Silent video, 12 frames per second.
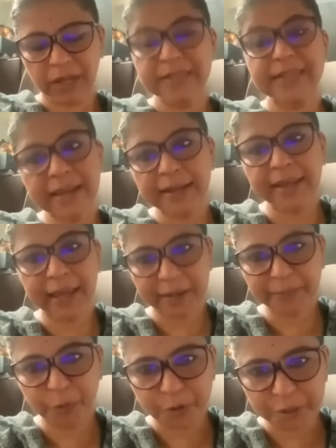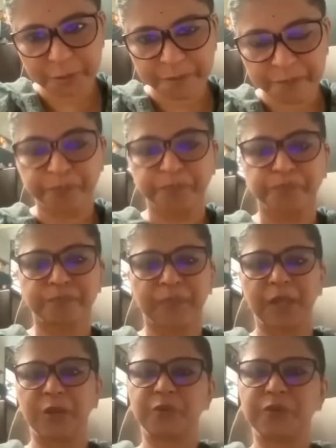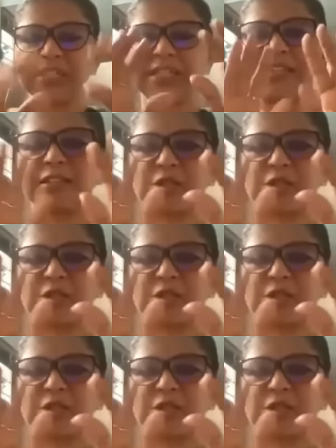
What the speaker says: Delhi airport, you will see